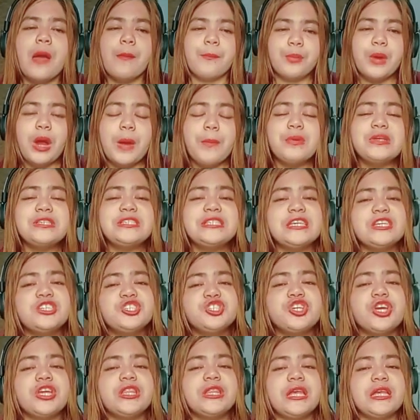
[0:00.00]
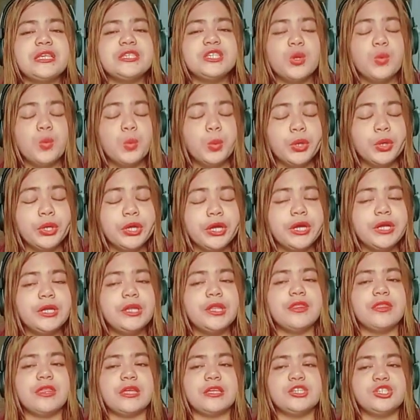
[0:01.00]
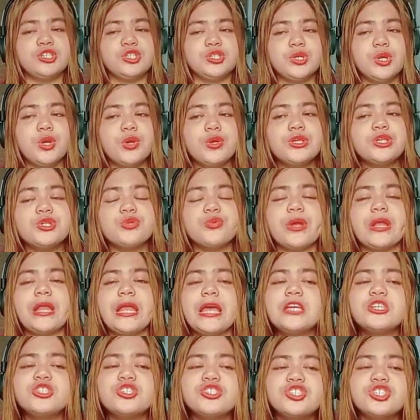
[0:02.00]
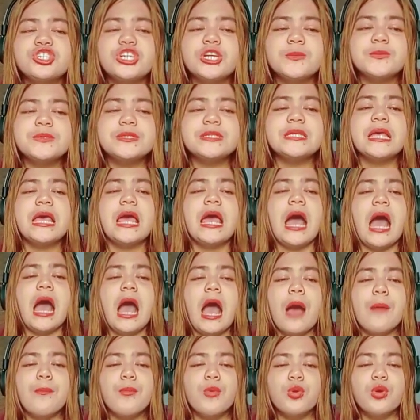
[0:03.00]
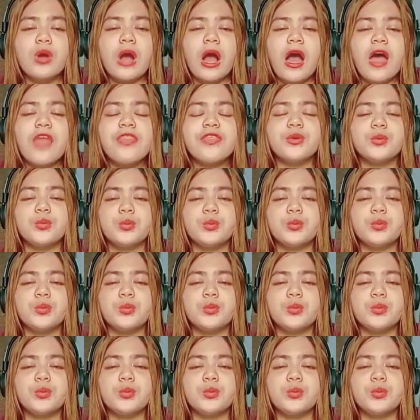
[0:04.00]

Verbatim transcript: Preposition is a word that shows relationships among other